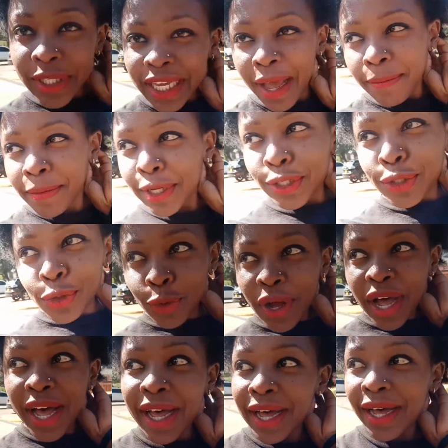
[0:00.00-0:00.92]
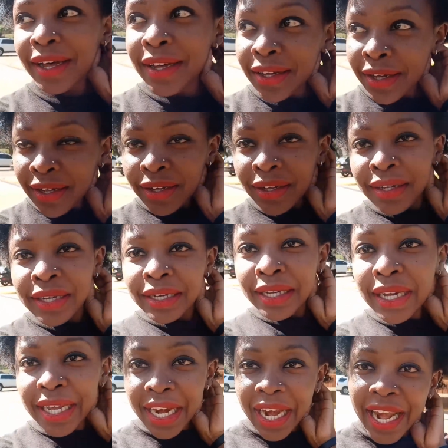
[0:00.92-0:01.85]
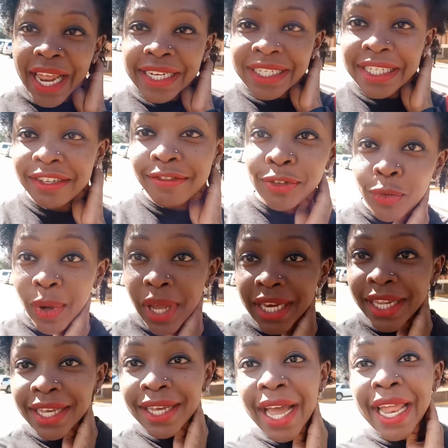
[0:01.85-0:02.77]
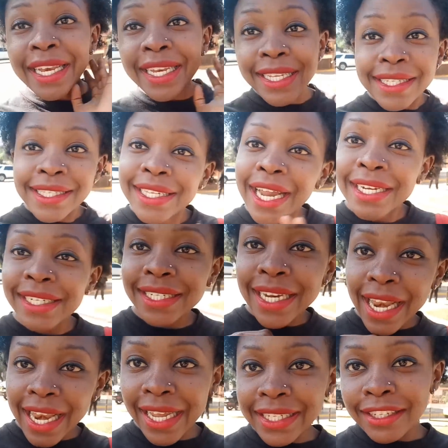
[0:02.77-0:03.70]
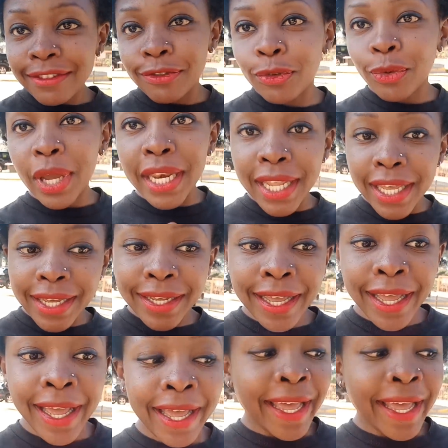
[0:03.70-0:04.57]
was coming to a relative's wedding, a distant relative's wedding.